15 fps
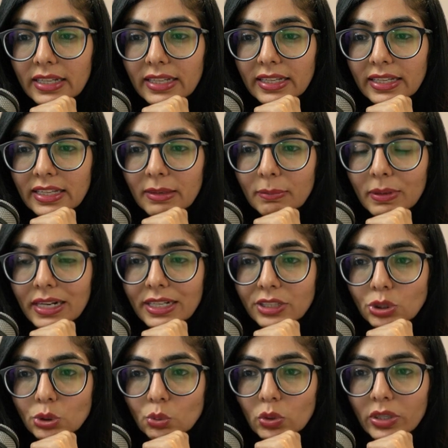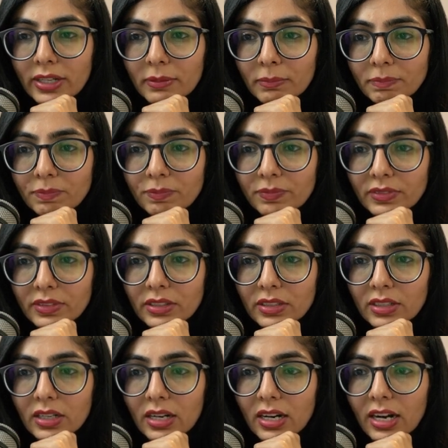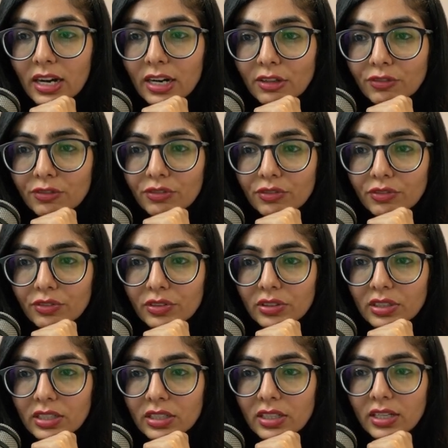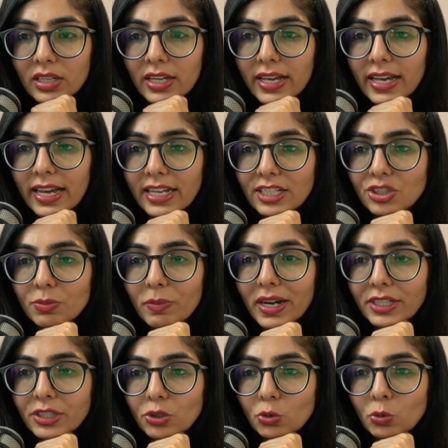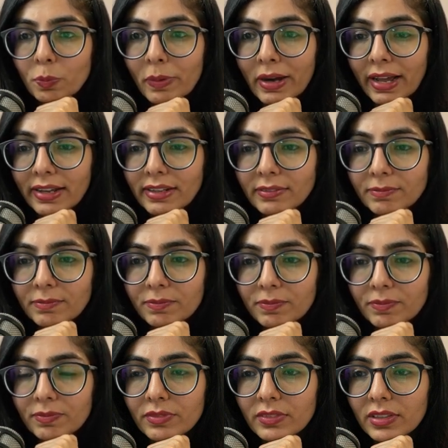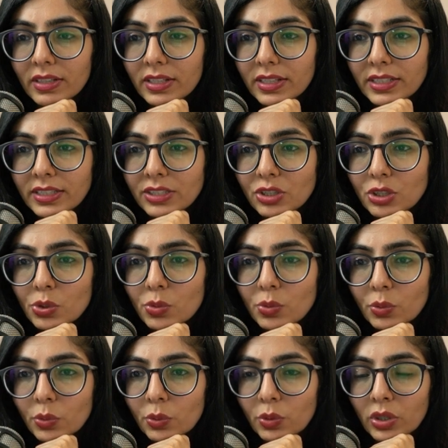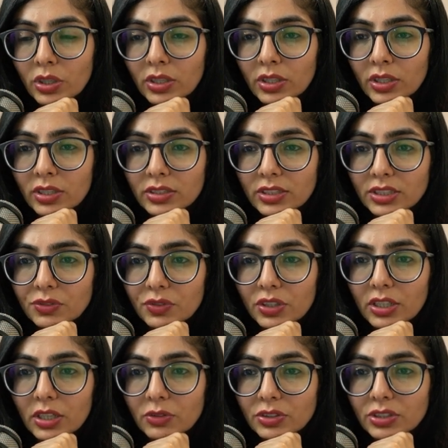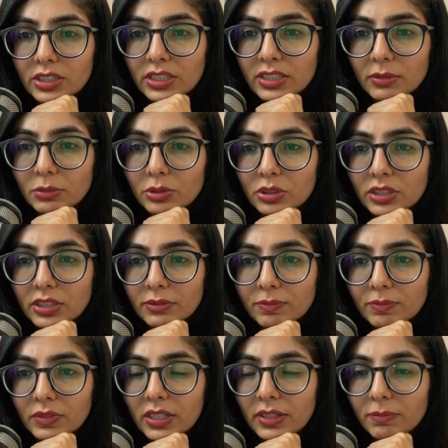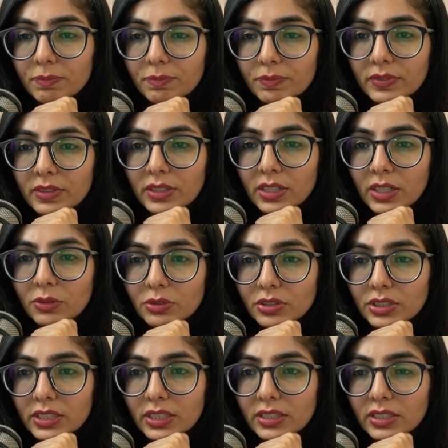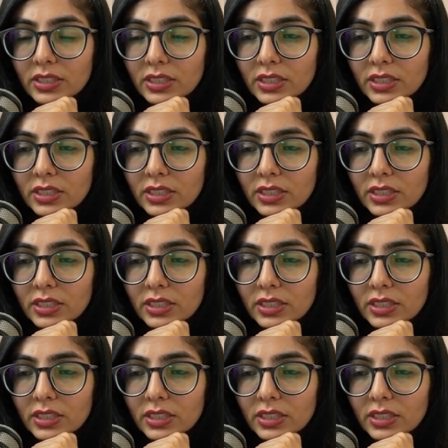E by 2m half h by 2 pi into this for ground state, I'm sorry, yeah, ground state,